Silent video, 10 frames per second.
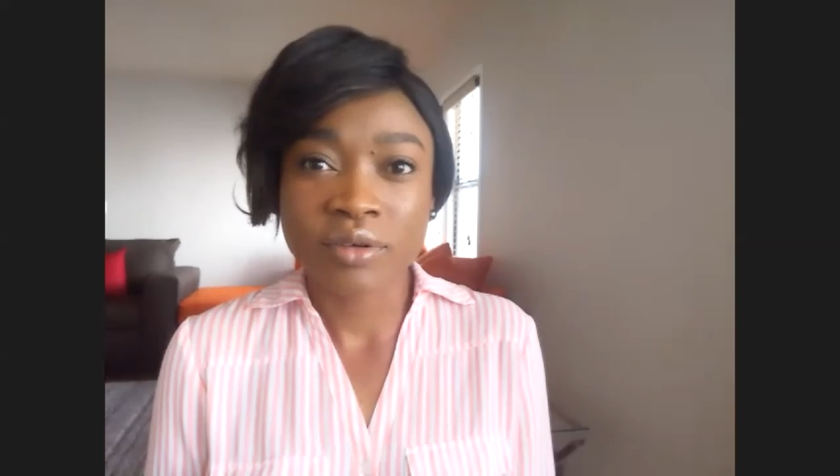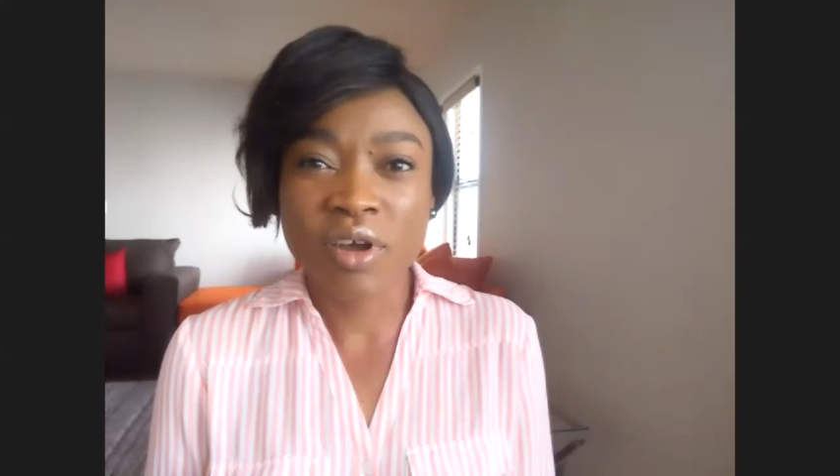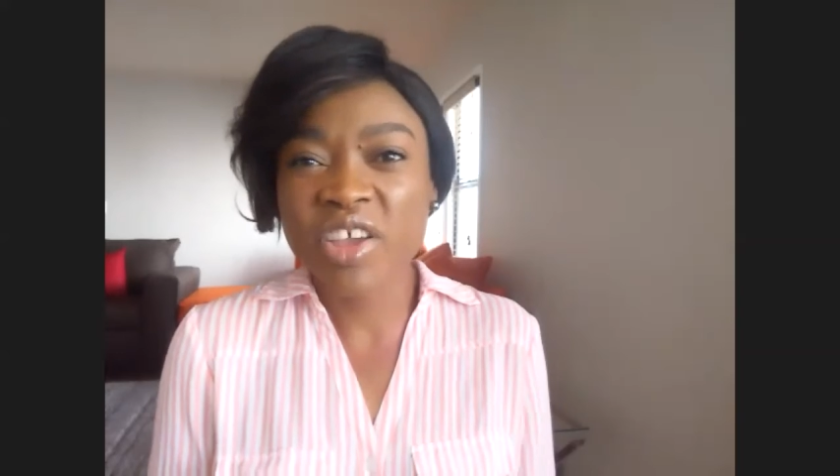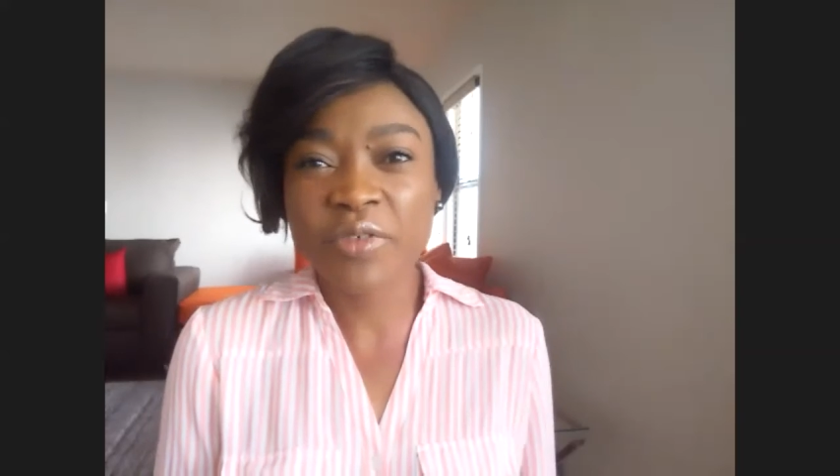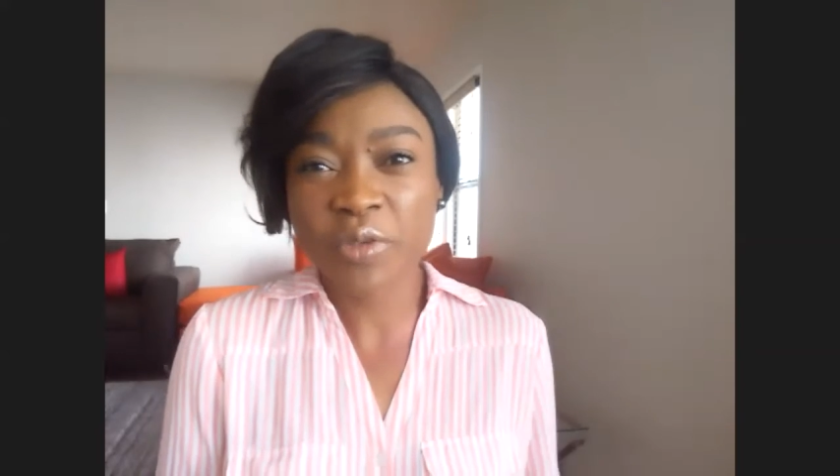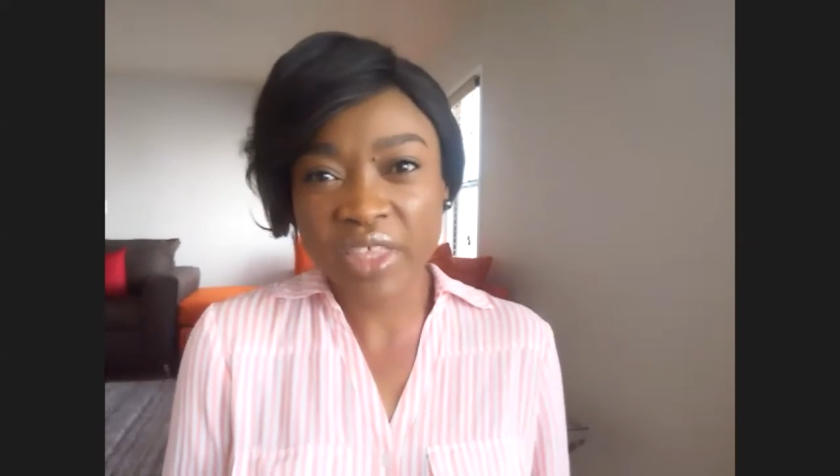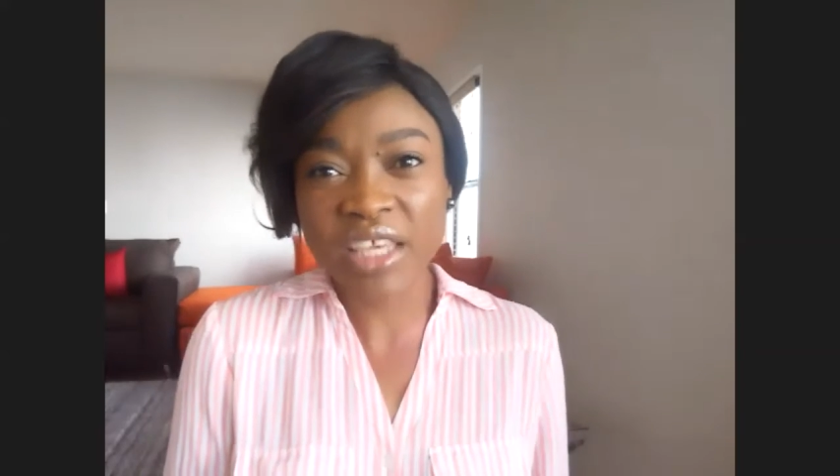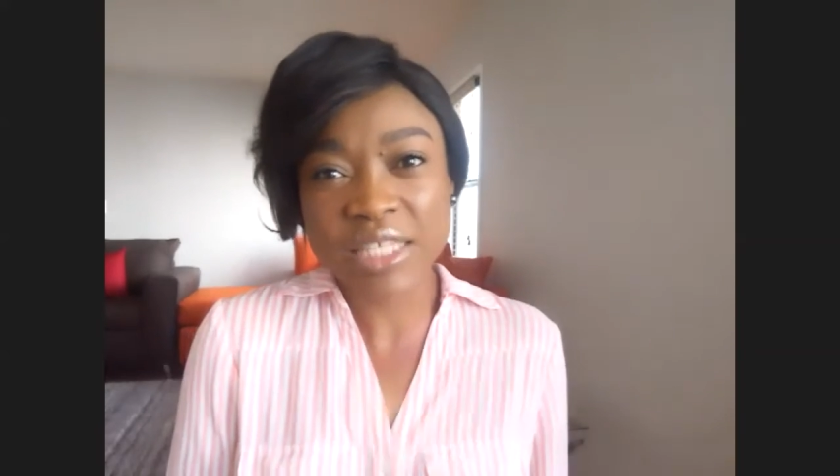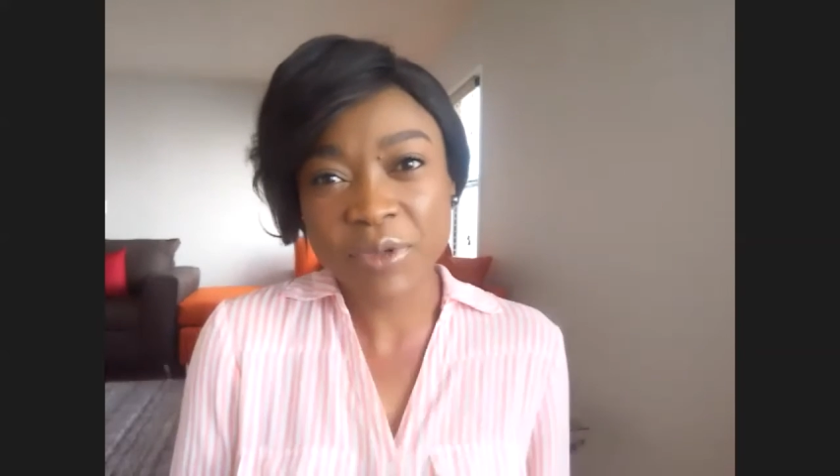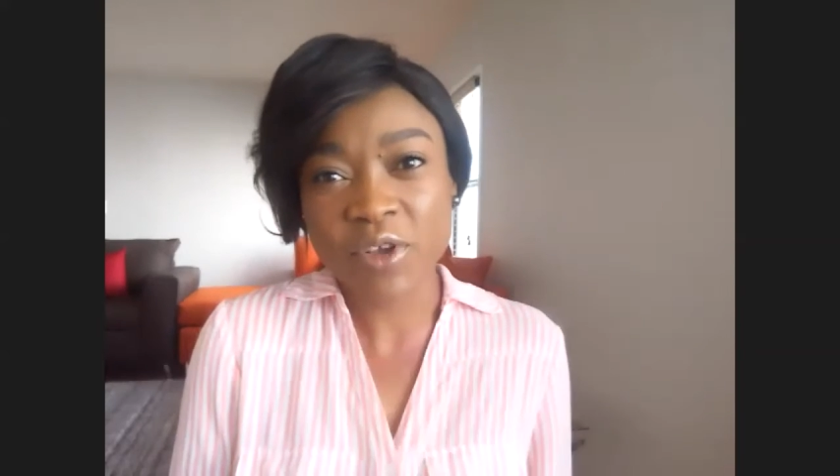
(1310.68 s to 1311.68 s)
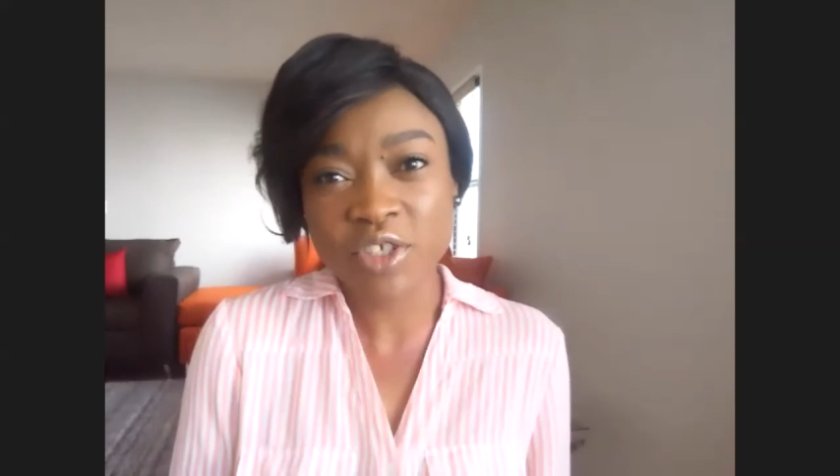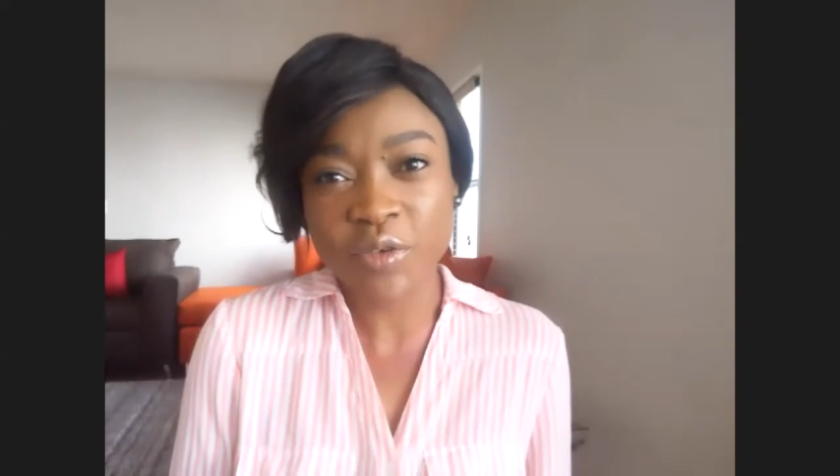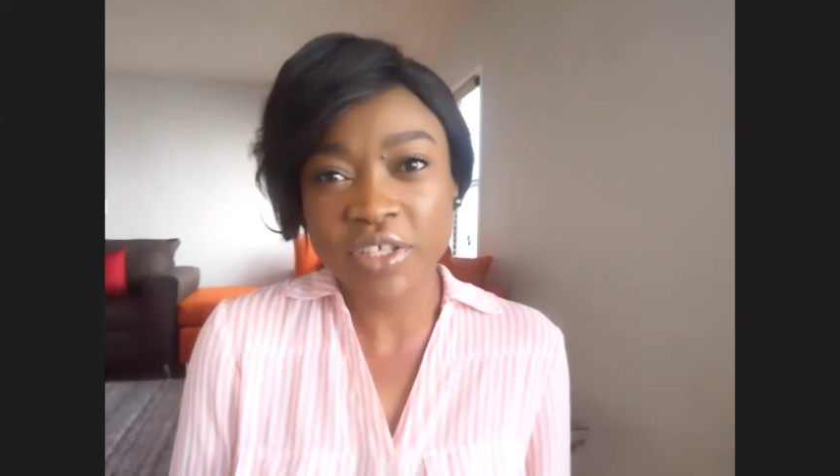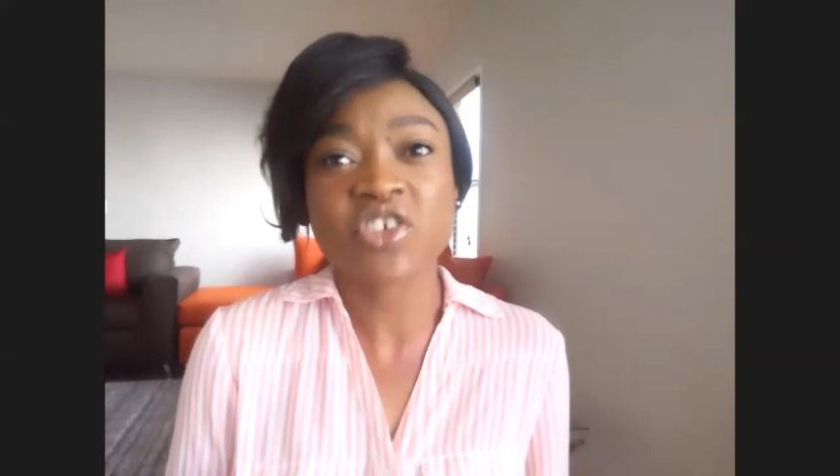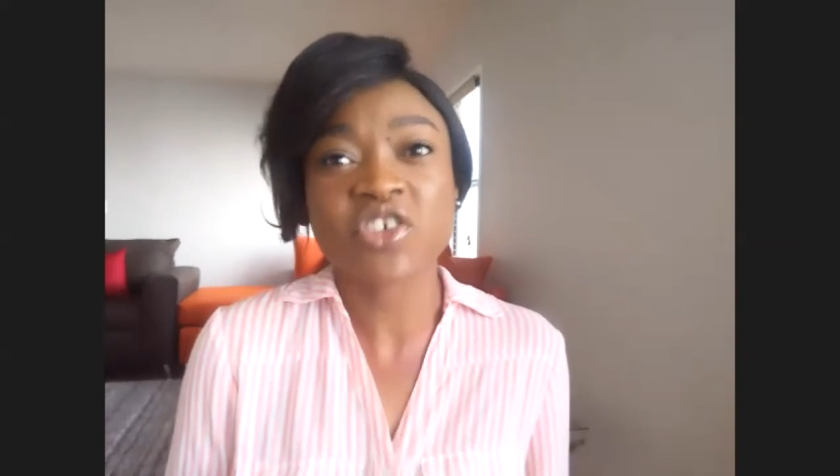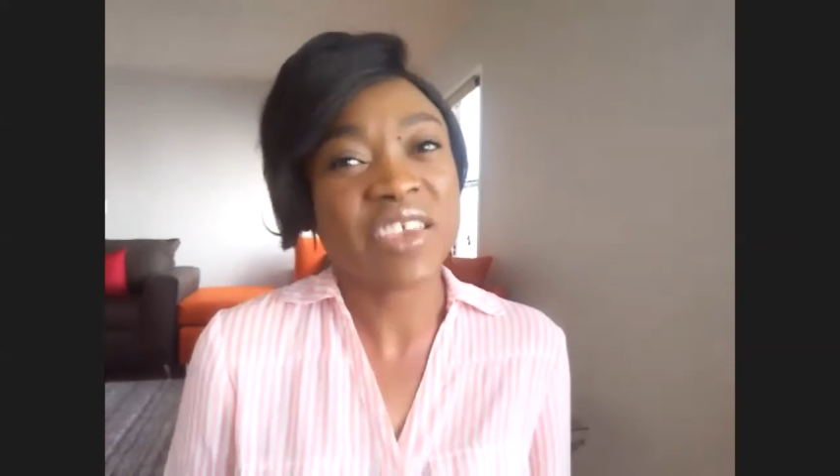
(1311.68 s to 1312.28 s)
Oh, if you think it's because of this shirt,